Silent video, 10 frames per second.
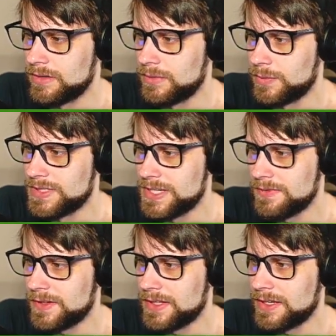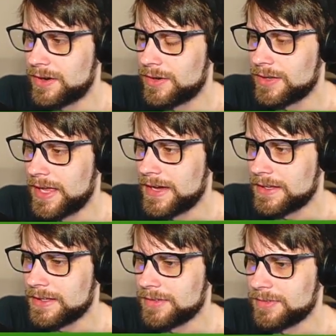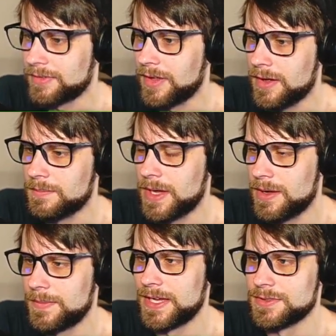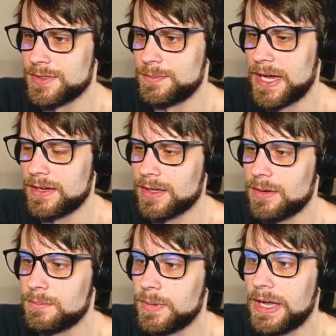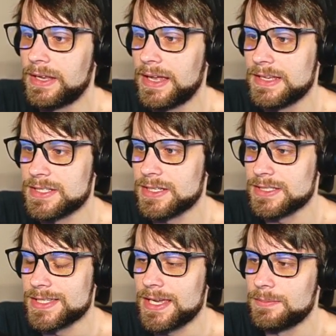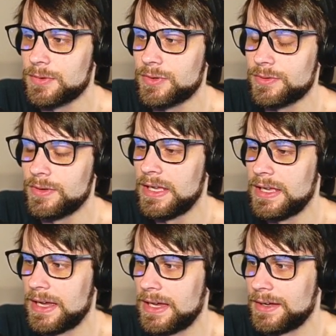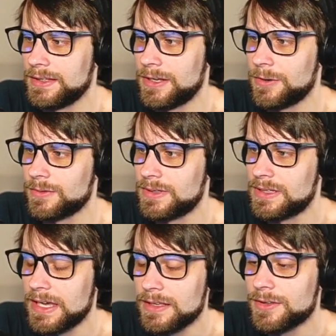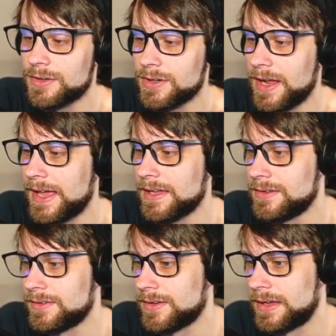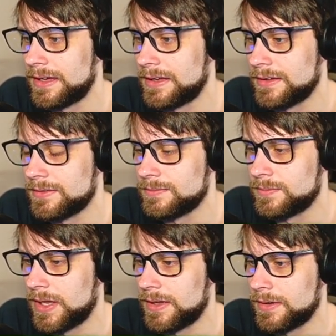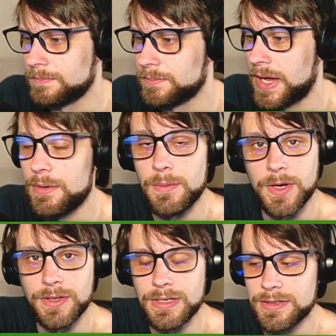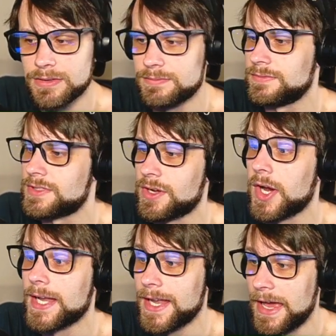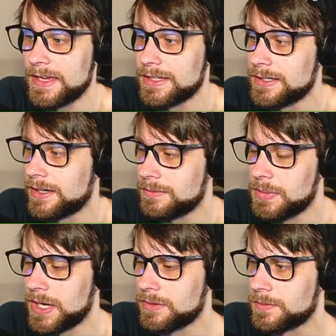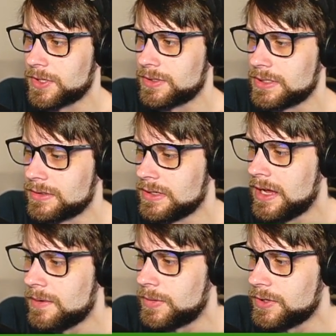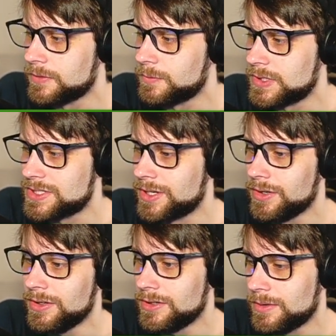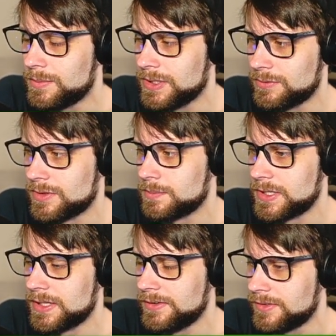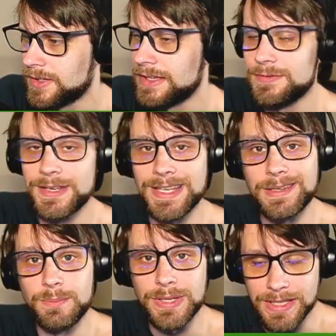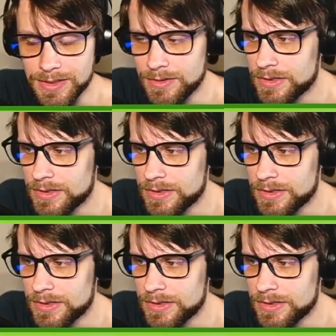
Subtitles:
We definitely are lacking some amount of backup, but as an example, you know, Kingler and Powerball here, sorry, Nagy and Powerball here, both of which could be replaced if need be.